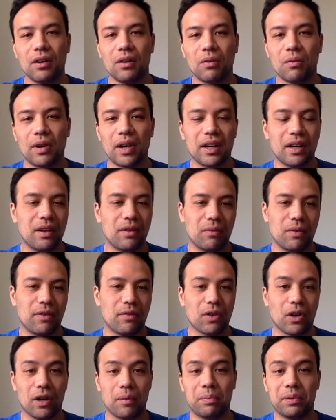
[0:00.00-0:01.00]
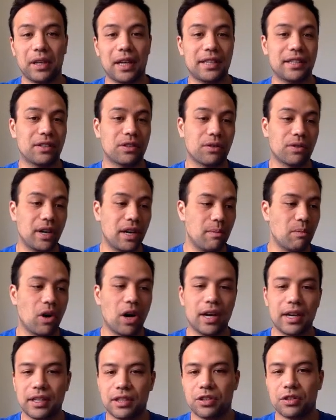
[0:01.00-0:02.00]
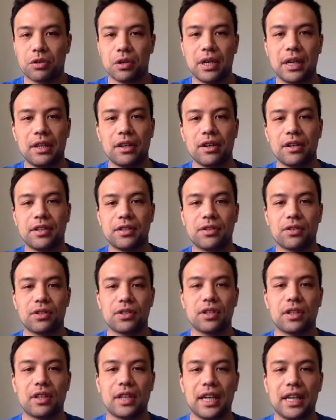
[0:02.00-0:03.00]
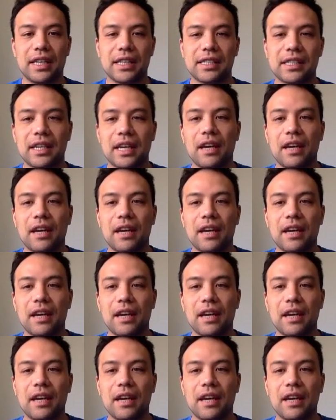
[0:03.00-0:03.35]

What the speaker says: we've got +3, -3, those sorts of things.